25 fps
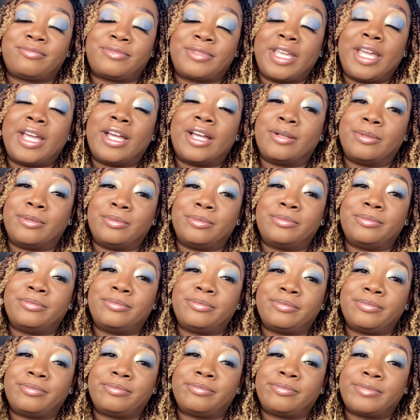Yeah,
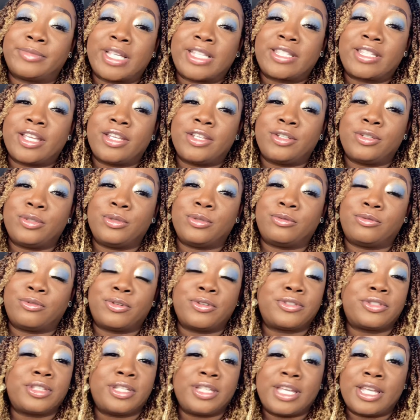that's how you do.
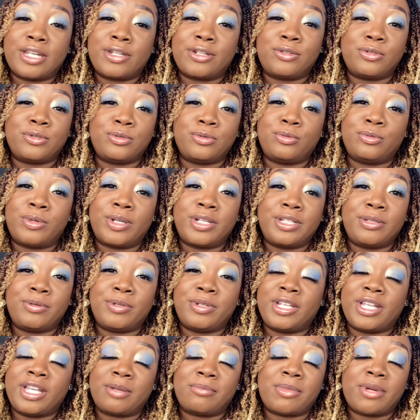First thing you gotta do while you're
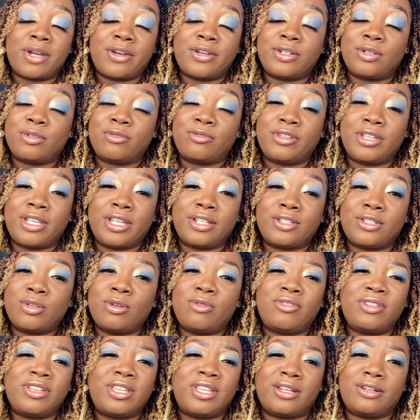gonna get married, don't forget
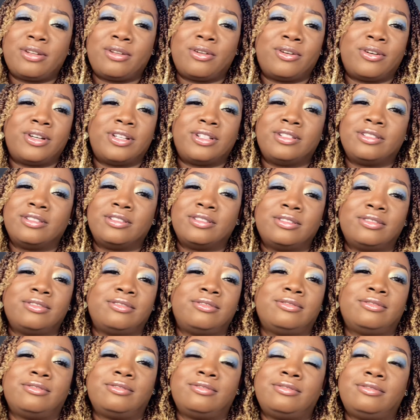God.
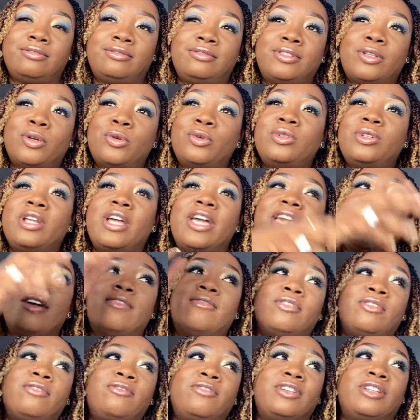Don't
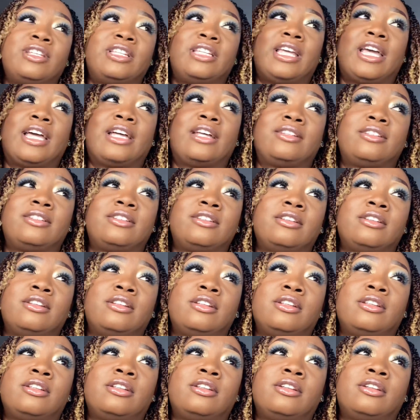ever forget
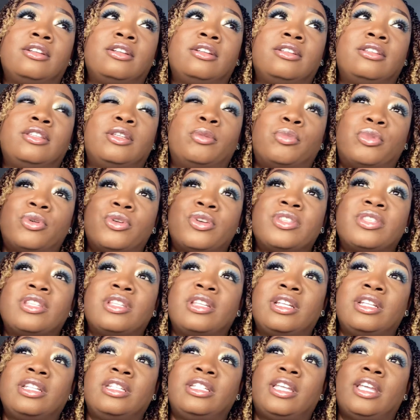the
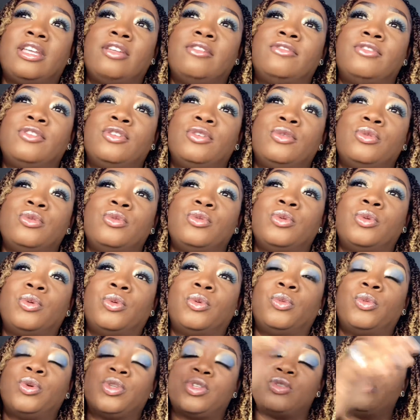person that gave you
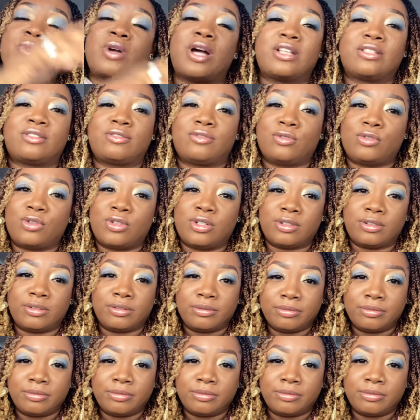what you asked for.